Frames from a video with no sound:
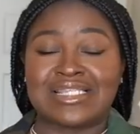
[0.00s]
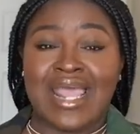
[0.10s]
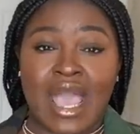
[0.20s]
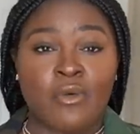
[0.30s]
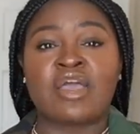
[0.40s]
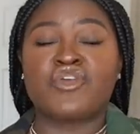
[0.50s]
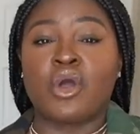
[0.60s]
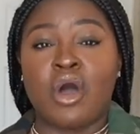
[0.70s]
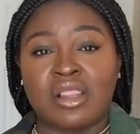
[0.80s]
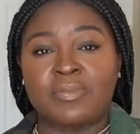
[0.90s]
Now, if
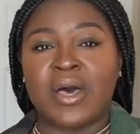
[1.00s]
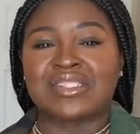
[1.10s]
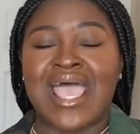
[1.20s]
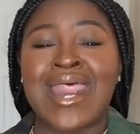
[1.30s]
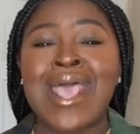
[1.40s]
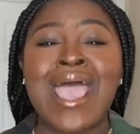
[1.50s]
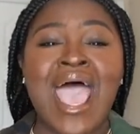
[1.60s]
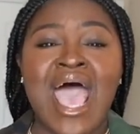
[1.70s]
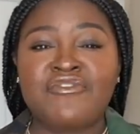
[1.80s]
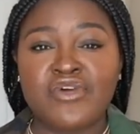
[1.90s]
you're all about that
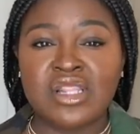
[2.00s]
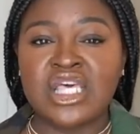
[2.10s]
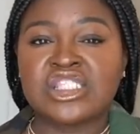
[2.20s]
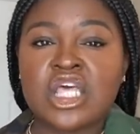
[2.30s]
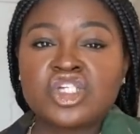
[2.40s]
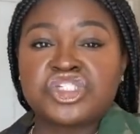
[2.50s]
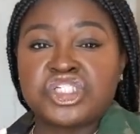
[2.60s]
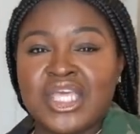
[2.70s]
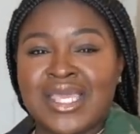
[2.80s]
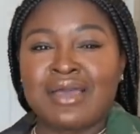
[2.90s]
effortless,
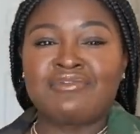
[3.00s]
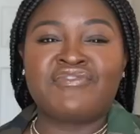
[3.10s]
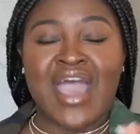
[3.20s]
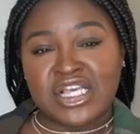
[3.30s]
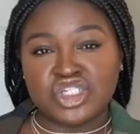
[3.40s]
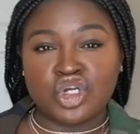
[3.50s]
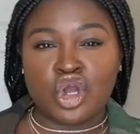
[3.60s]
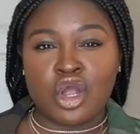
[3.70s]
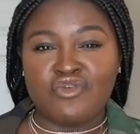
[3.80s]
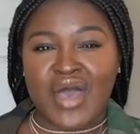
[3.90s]
chic, fashion
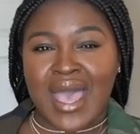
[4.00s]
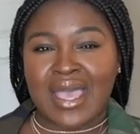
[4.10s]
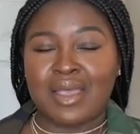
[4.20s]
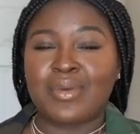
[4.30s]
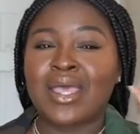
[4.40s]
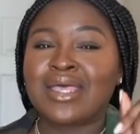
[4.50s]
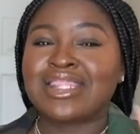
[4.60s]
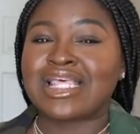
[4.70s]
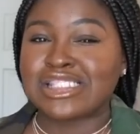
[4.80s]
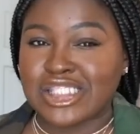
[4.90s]
girl vibe,
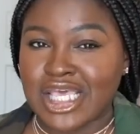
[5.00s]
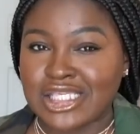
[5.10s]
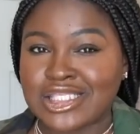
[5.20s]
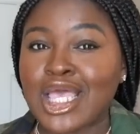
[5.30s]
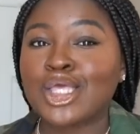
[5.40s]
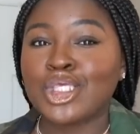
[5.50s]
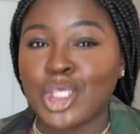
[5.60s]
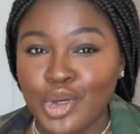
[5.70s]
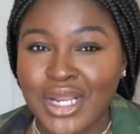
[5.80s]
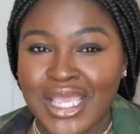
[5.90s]
then sis,
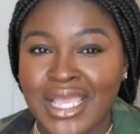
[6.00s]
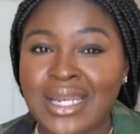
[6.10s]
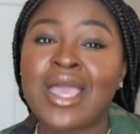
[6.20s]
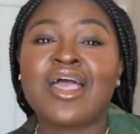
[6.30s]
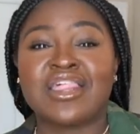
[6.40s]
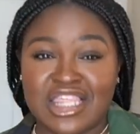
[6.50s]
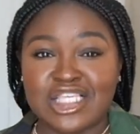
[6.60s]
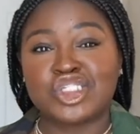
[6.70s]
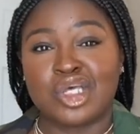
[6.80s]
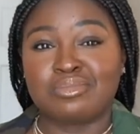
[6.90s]
you need
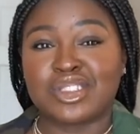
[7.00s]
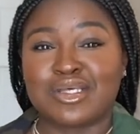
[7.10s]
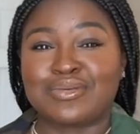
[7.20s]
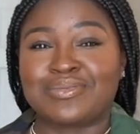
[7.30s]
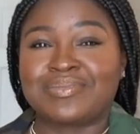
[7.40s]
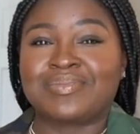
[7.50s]
this jumpsuit.